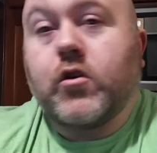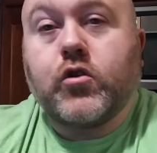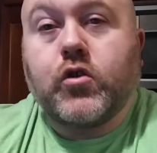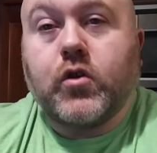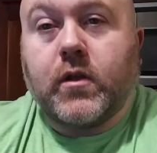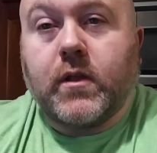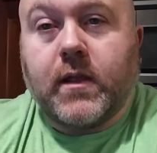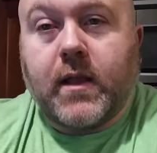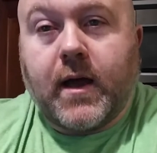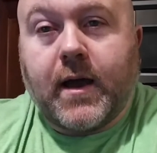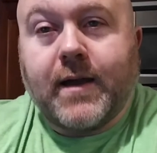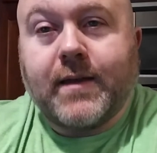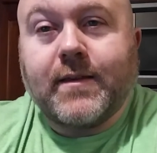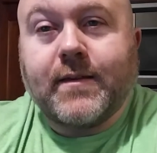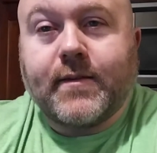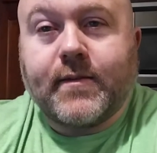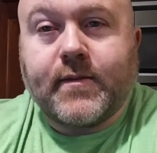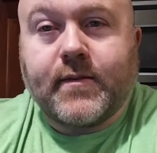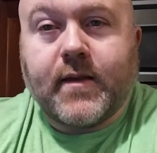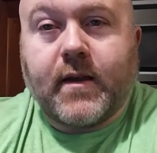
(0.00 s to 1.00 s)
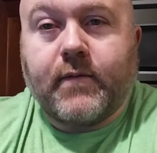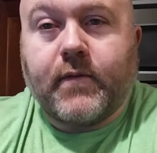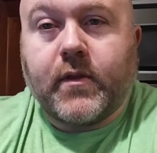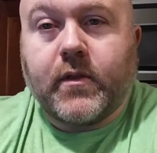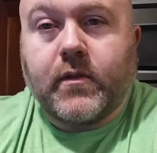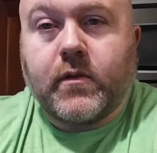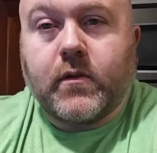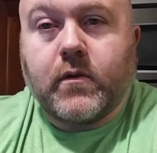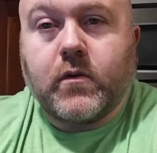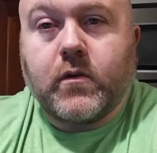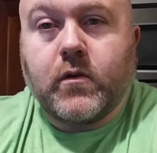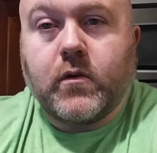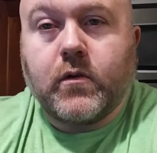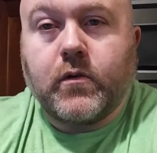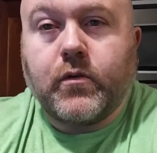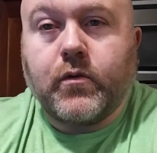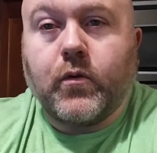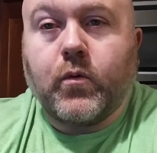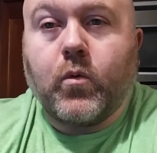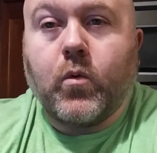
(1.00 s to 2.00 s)
July the 7th,
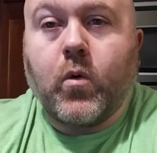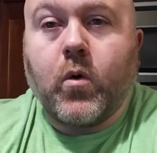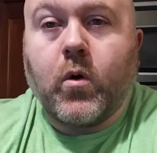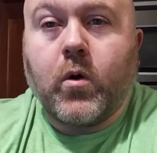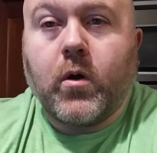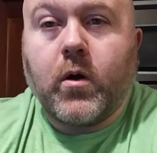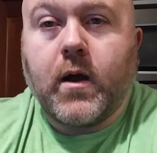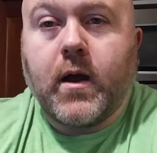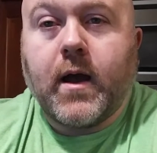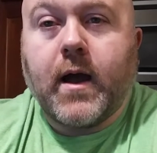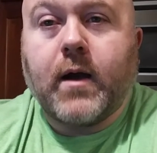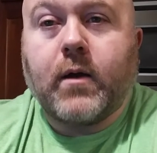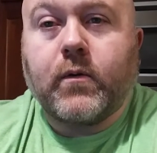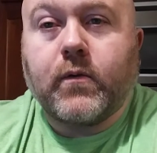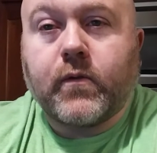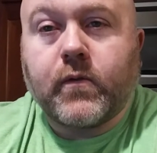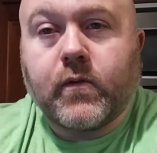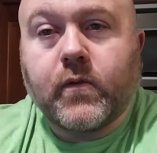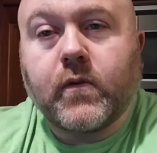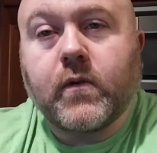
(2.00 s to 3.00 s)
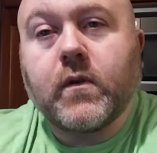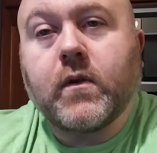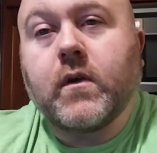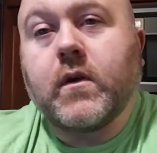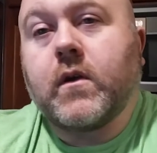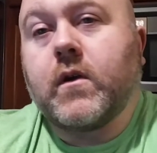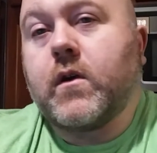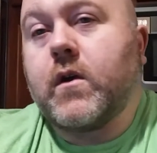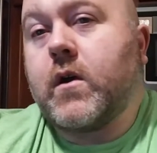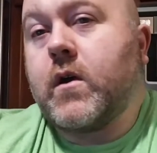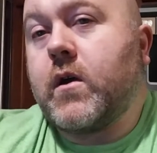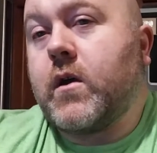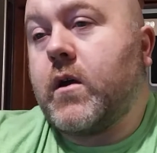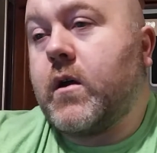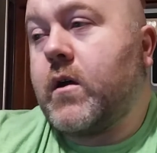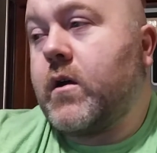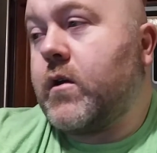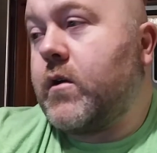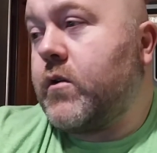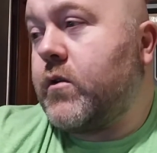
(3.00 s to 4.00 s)
the Warhouse
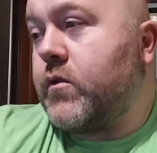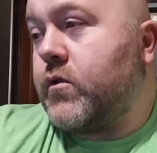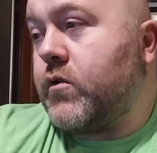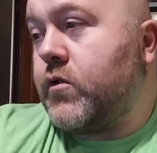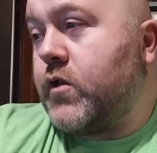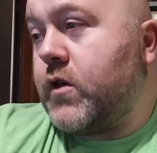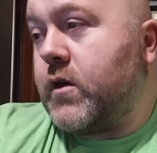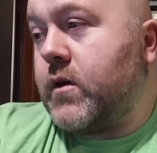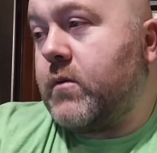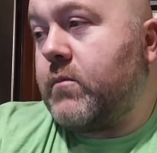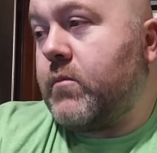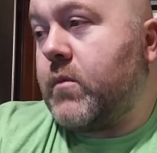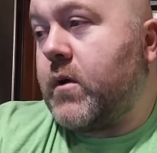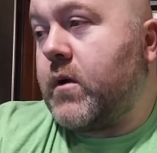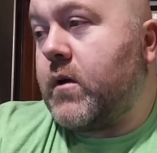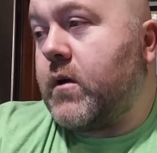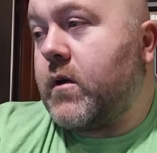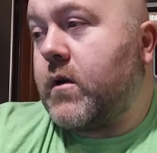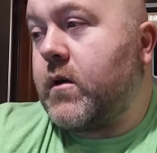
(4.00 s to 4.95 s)
Gym,